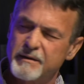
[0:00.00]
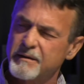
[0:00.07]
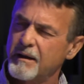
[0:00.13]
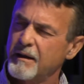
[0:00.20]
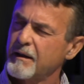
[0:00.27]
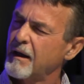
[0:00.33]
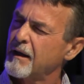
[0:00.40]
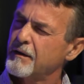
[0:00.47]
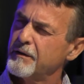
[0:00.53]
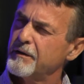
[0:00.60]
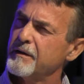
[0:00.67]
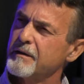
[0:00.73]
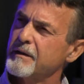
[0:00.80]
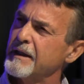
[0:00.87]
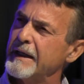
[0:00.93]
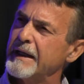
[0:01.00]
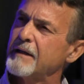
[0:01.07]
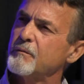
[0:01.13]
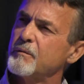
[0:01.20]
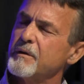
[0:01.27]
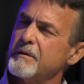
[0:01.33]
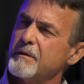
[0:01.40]
place, I couldn't
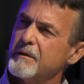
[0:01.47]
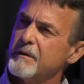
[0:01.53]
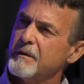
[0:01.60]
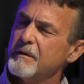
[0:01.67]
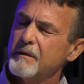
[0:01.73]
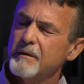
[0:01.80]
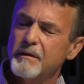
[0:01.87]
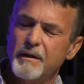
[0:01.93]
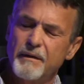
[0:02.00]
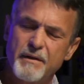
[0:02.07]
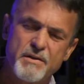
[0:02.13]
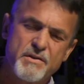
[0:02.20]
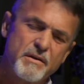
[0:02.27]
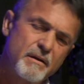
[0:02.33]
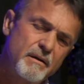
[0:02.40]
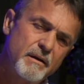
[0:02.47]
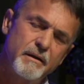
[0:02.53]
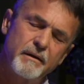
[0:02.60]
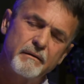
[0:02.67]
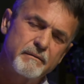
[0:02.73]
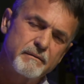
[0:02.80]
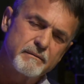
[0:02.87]
connect with. And the
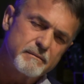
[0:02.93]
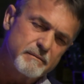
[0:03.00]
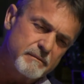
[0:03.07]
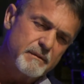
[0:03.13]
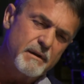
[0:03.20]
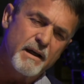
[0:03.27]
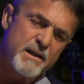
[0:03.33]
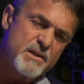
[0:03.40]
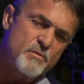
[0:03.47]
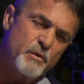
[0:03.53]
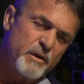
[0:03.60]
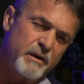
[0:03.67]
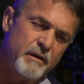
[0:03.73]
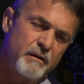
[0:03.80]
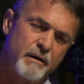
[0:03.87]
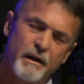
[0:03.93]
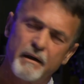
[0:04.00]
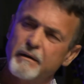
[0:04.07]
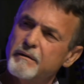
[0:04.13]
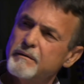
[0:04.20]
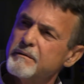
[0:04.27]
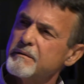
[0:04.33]
journey, as we
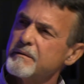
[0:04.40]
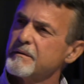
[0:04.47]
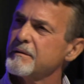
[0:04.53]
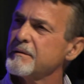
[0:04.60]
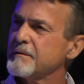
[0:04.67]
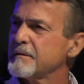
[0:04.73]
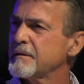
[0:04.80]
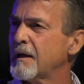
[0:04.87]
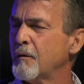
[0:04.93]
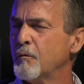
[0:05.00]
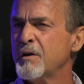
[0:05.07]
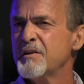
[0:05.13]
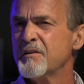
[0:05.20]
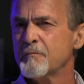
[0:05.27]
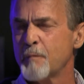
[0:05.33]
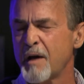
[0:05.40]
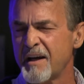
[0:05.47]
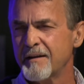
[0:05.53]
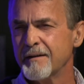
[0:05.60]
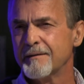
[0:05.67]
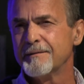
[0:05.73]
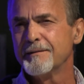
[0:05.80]
go, I wouldn't have
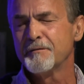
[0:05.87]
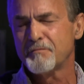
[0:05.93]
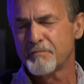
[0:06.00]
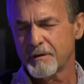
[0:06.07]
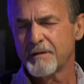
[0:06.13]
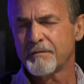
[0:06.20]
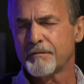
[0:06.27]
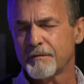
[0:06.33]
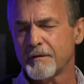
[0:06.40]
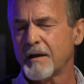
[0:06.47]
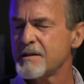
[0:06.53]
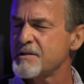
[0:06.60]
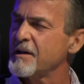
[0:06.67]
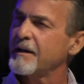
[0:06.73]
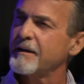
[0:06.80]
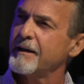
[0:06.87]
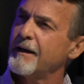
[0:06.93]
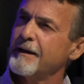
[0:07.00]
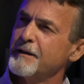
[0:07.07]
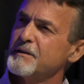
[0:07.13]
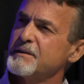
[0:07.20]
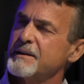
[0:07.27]
made it if I checked
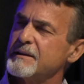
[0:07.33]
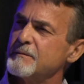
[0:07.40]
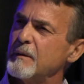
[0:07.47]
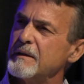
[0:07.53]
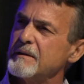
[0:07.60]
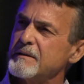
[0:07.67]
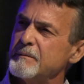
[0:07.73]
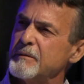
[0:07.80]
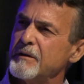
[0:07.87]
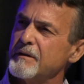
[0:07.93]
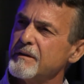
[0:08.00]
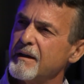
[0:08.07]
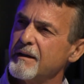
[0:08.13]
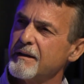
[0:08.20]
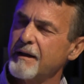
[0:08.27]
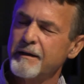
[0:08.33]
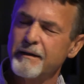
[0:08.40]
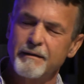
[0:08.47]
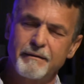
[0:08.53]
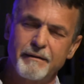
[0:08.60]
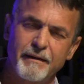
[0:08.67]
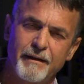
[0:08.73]
out in 6 months, to be honest. I
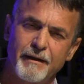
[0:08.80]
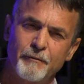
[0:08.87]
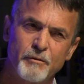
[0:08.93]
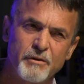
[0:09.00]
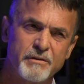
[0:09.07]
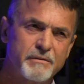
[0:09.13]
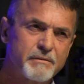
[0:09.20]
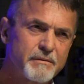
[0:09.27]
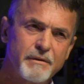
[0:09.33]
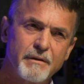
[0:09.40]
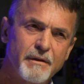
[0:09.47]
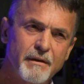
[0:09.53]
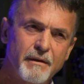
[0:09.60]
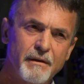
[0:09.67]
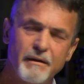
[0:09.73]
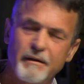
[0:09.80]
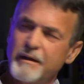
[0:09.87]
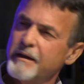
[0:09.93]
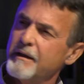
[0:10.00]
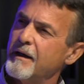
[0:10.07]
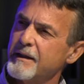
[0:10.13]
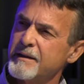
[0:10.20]
don't think I was
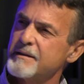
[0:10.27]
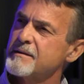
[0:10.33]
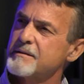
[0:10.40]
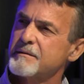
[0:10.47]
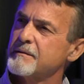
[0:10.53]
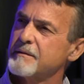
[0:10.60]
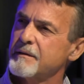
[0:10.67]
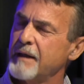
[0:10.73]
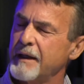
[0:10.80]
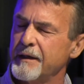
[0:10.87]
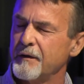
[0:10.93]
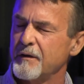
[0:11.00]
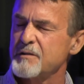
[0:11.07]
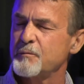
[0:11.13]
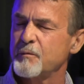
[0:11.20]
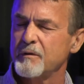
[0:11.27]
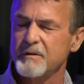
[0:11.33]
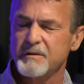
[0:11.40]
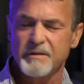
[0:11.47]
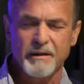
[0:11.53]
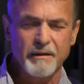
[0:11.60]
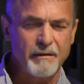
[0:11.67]
there. I just lay in
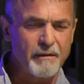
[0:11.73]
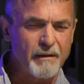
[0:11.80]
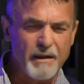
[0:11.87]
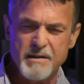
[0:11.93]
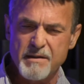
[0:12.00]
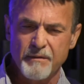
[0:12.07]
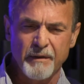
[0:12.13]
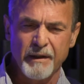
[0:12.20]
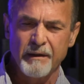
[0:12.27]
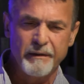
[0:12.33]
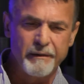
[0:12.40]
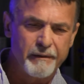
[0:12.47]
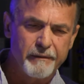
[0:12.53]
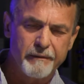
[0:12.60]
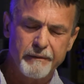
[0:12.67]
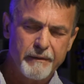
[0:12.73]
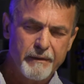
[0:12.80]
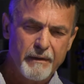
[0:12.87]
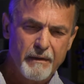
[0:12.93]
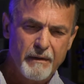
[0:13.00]
hospital saying, look, I surrender